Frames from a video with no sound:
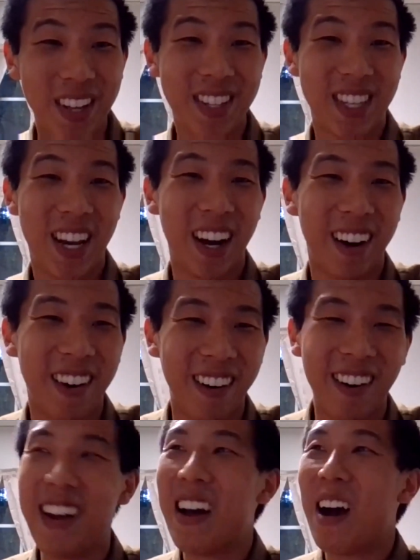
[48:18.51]
And
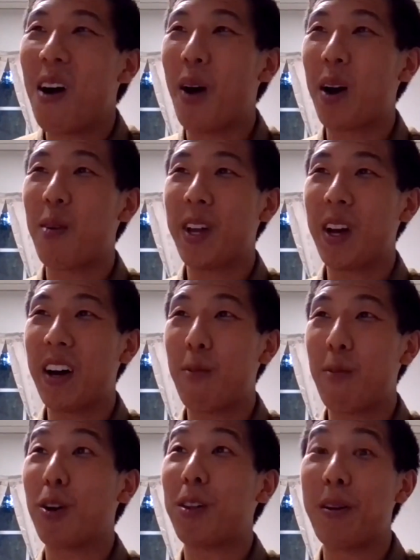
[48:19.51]
so why don't we go ahead,
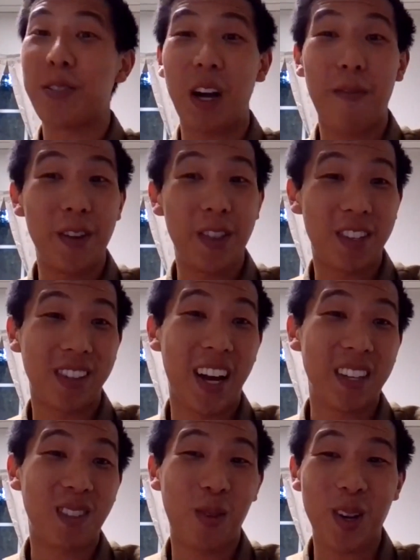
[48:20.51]
we'll close off on this
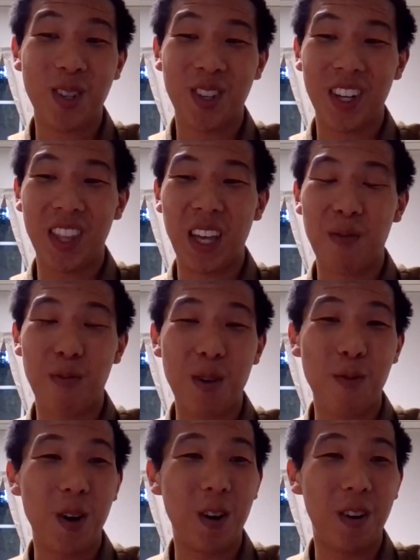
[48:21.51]
last question, and then we
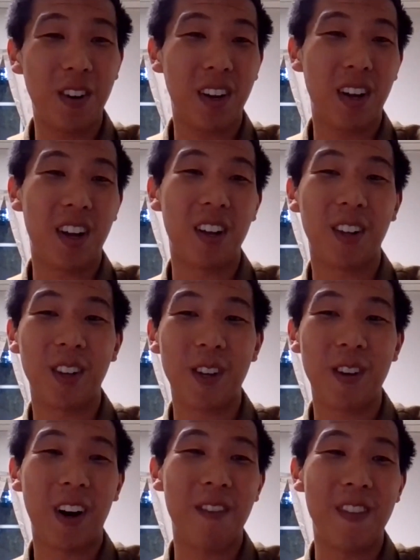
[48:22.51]
will
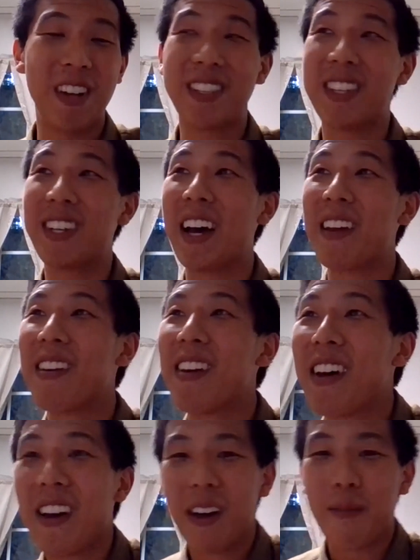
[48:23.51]
conclude our event tonight.
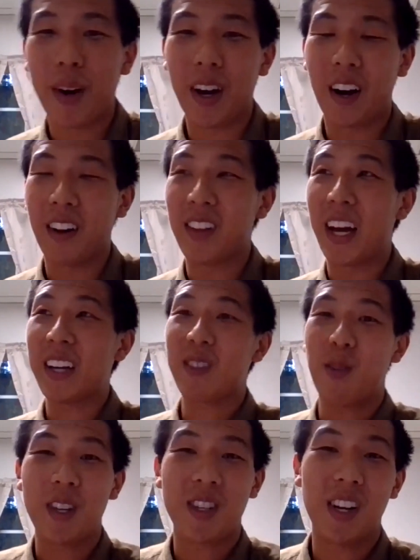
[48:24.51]
But our last
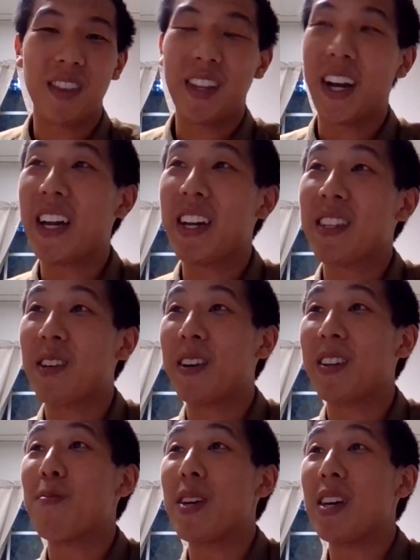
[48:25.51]
question of the night is
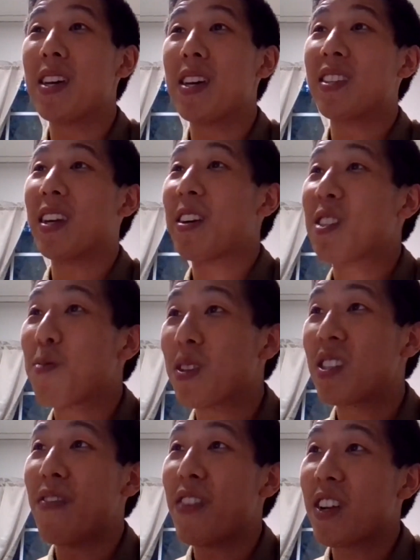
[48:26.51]
going to be, is there a
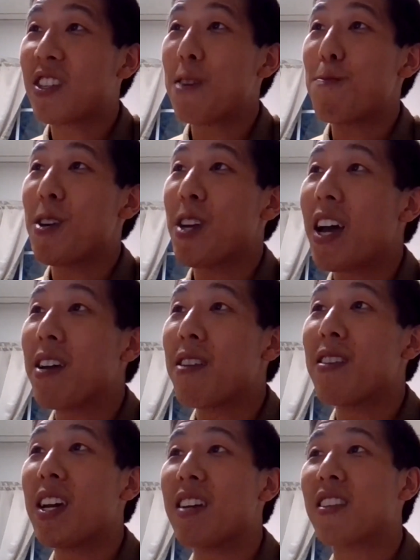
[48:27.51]
specific GPA you
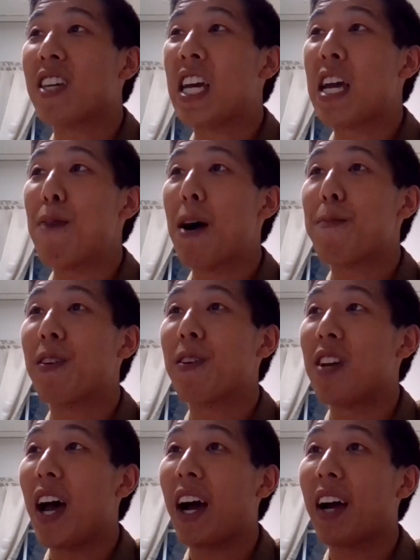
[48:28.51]
need to keep up your
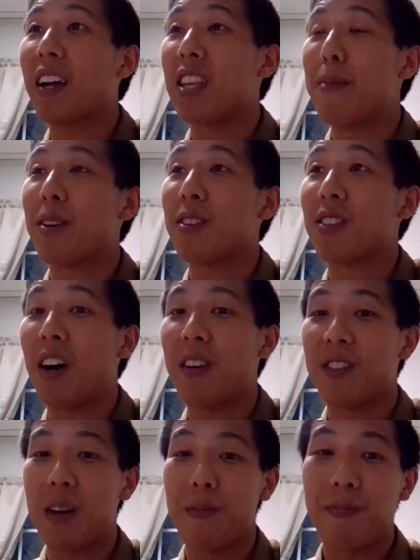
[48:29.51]
academic
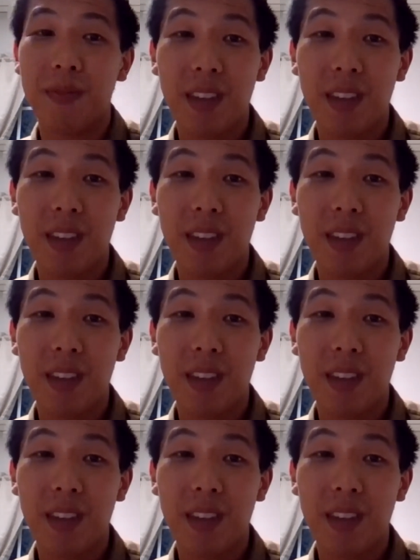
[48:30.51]
scholarship?